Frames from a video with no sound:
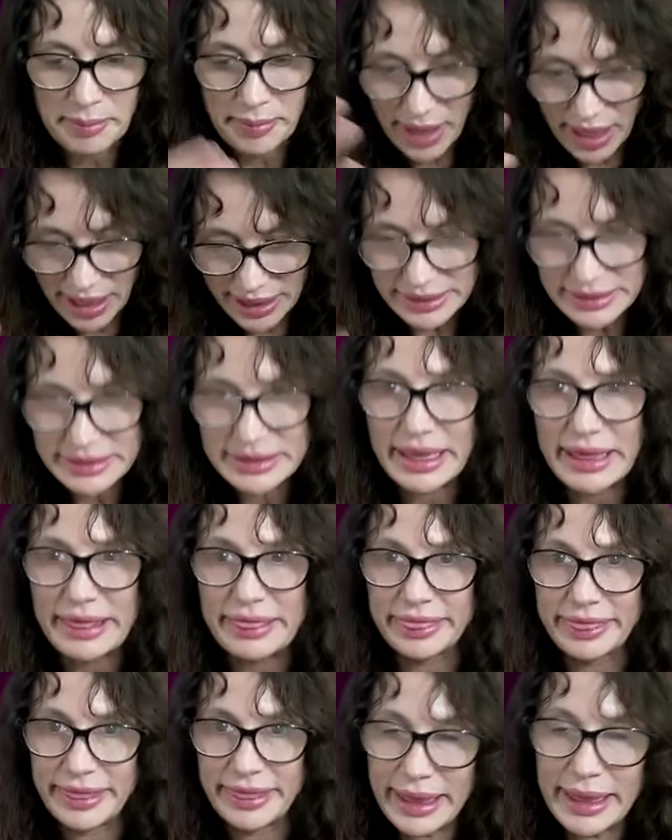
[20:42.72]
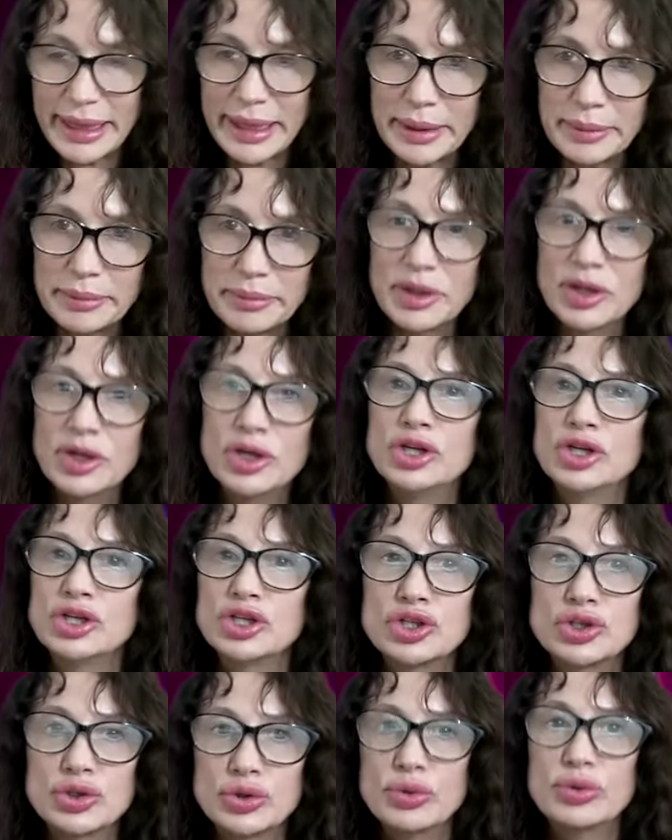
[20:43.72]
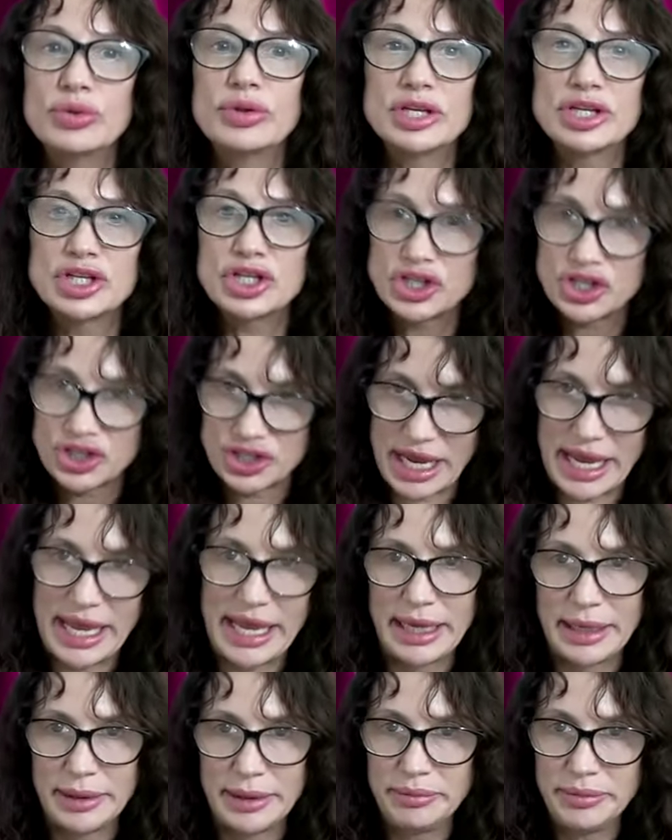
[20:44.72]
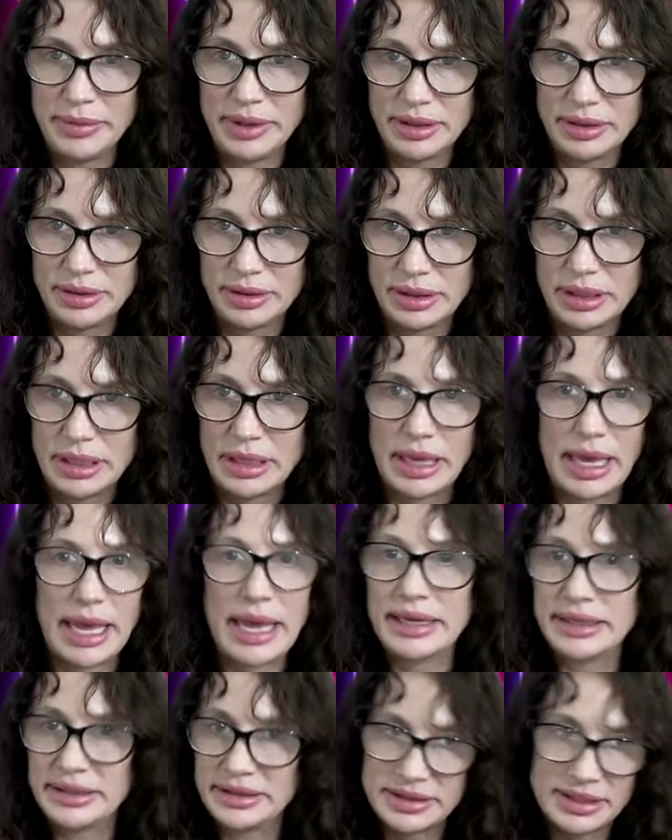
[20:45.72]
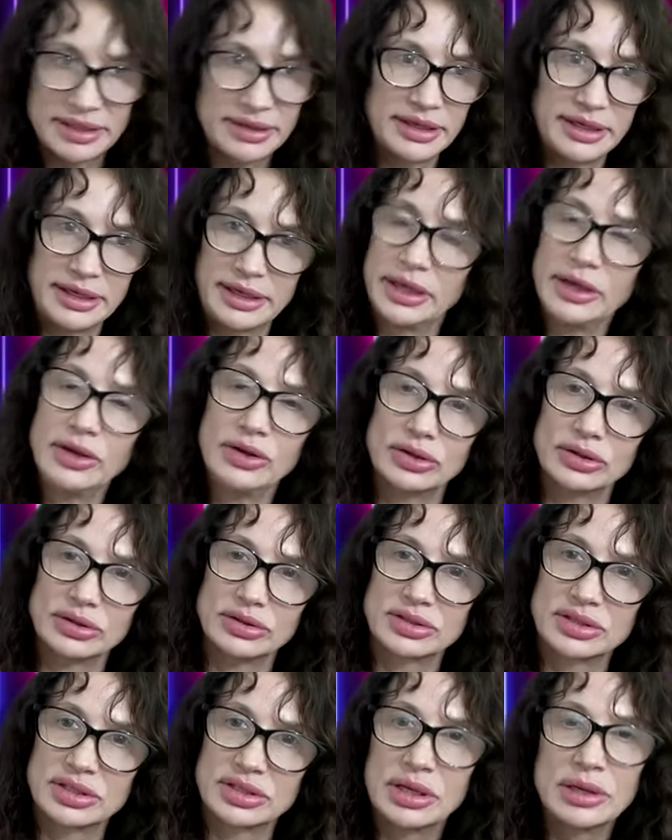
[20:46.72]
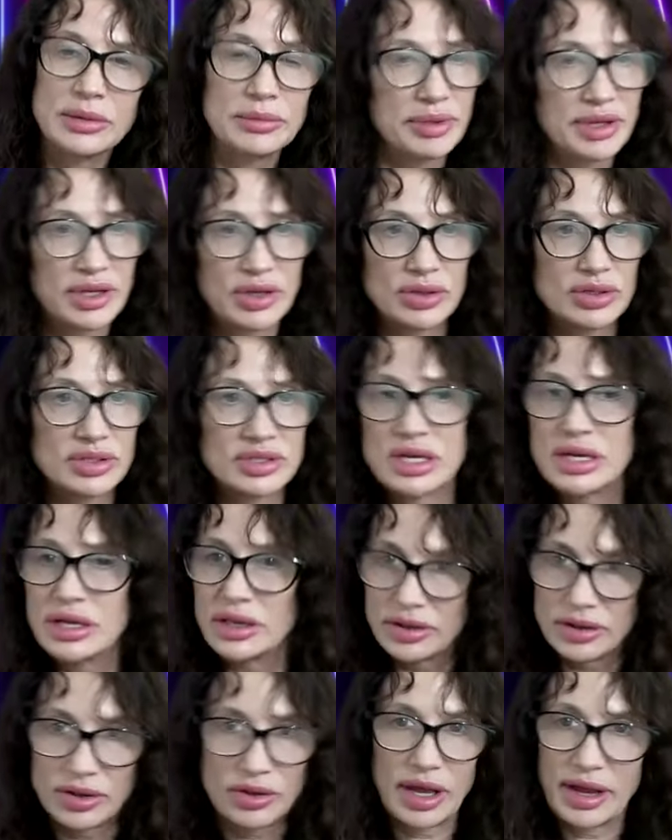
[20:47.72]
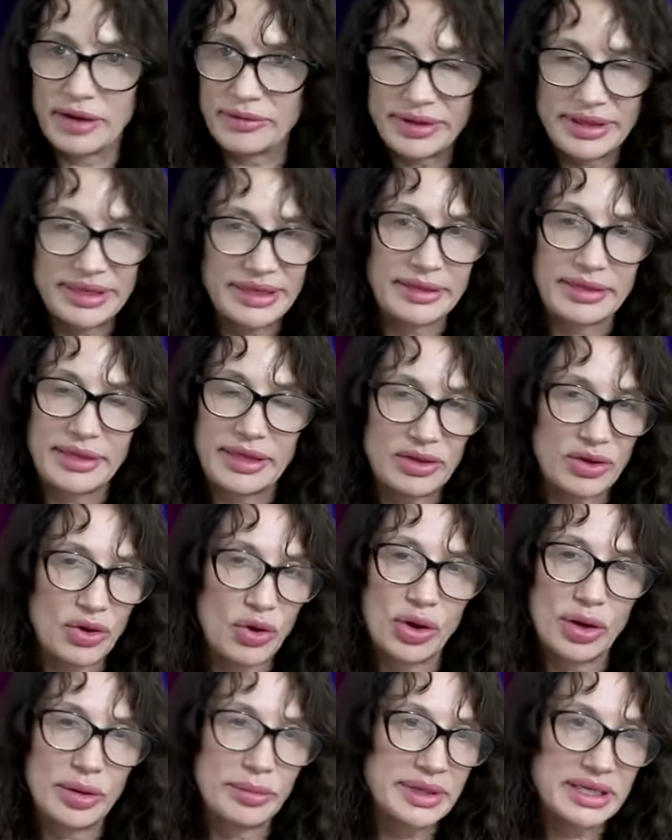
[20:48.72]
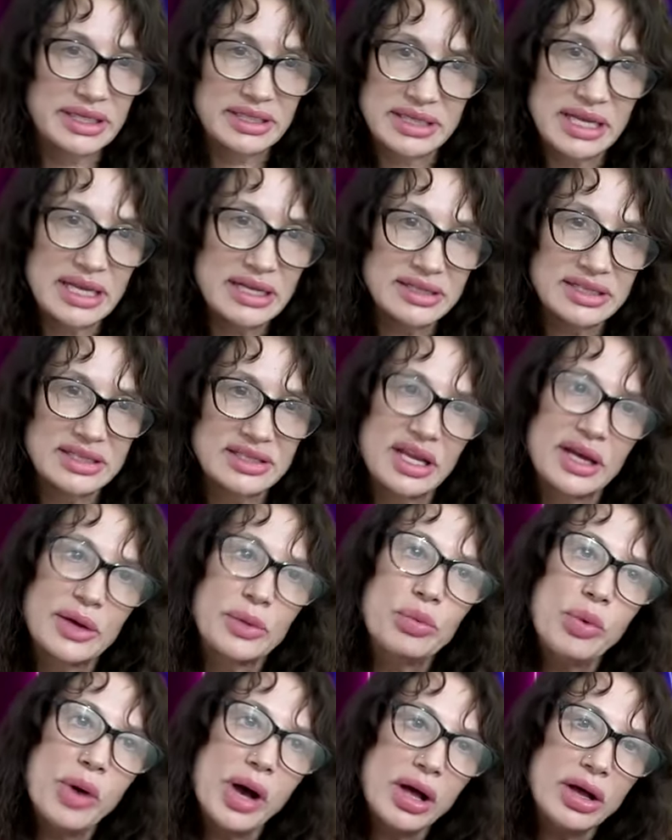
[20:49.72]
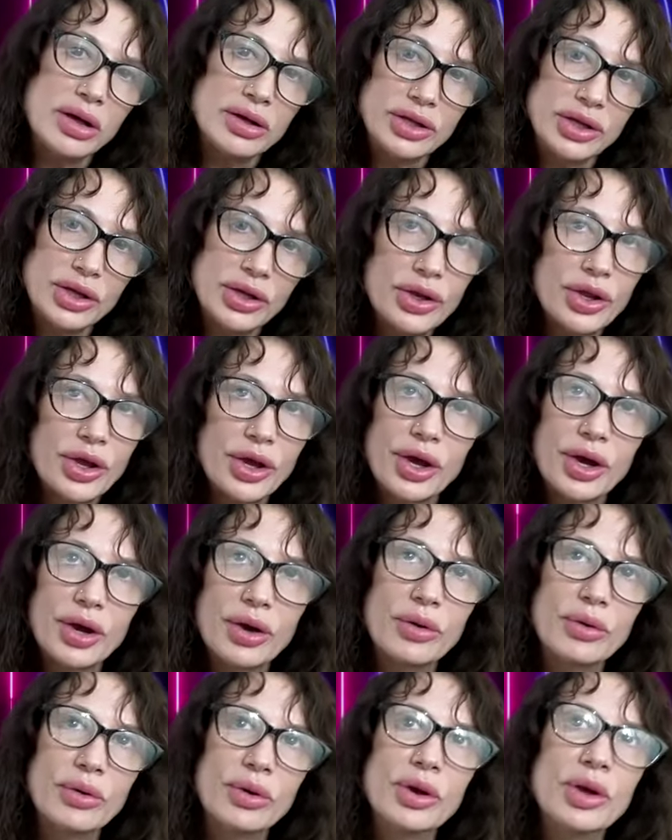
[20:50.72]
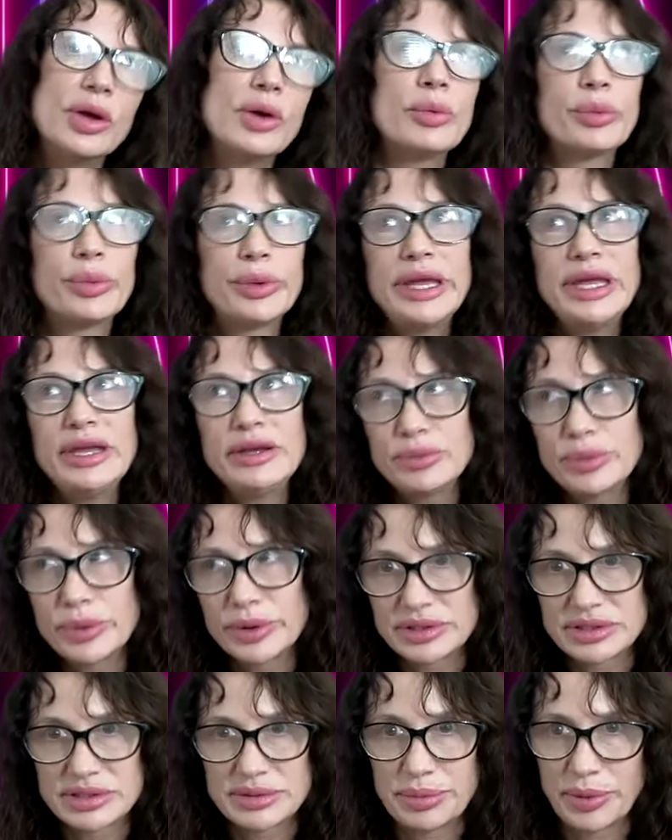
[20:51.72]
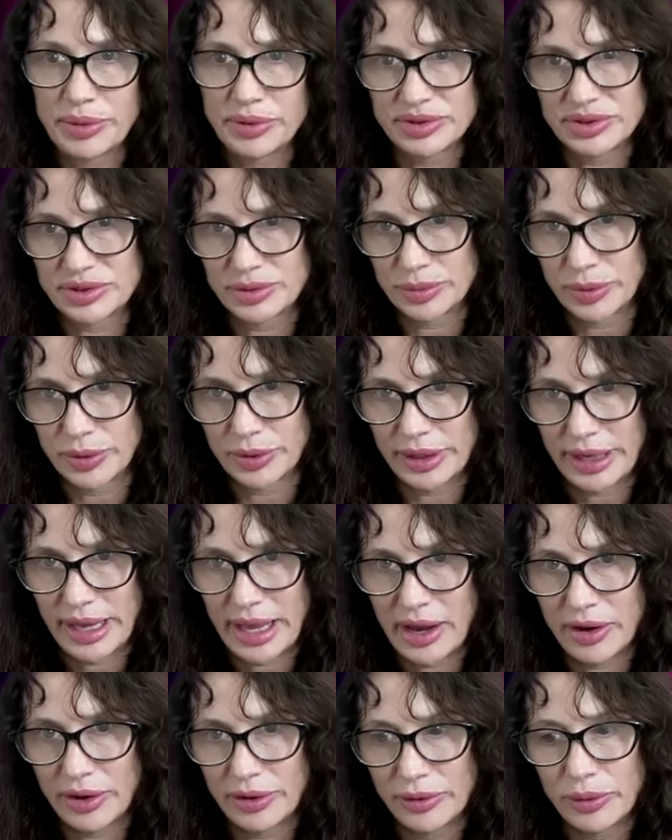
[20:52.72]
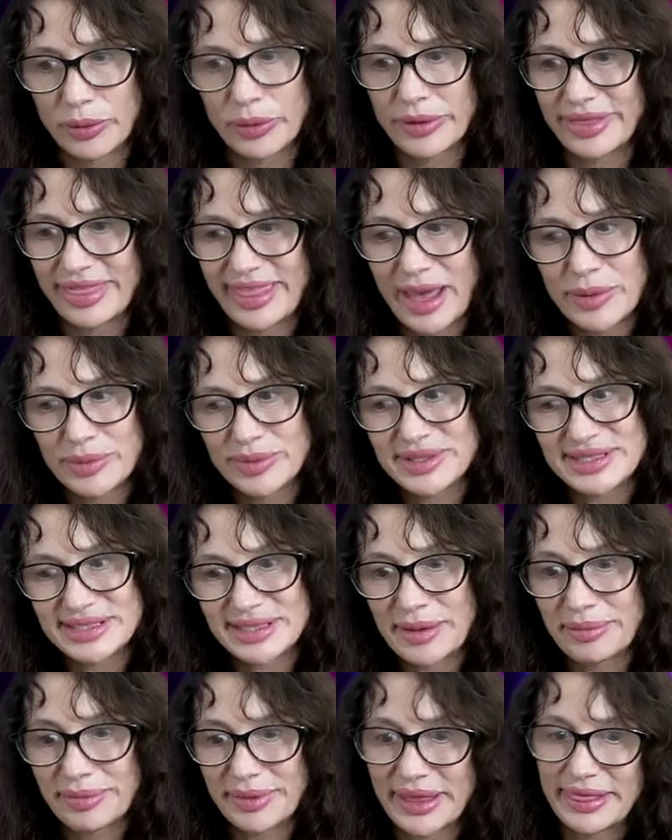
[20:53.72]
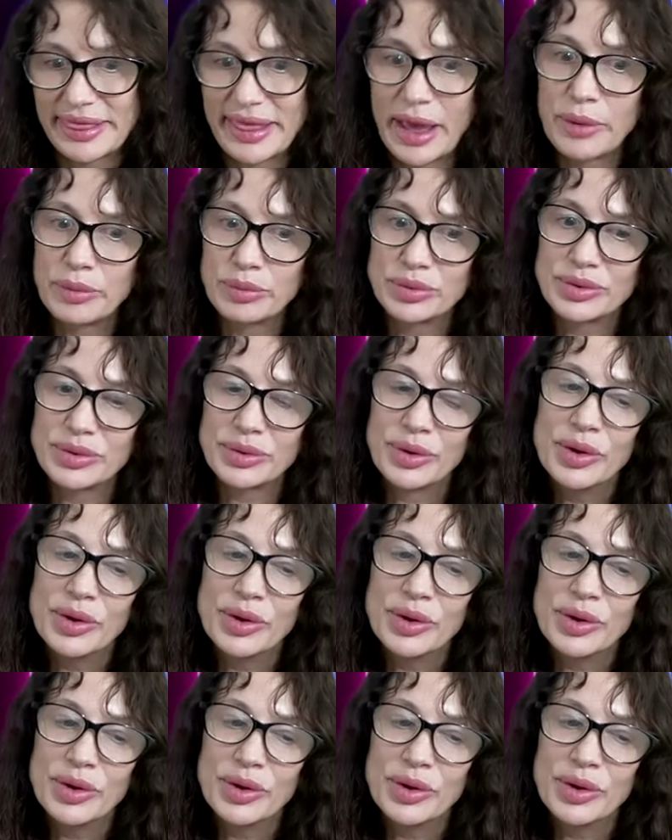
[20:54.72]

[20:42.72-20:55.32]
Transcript: binding them to the shame and to the guilt, because everything that karmic says is like, well, we were supposed to work out, or that was something that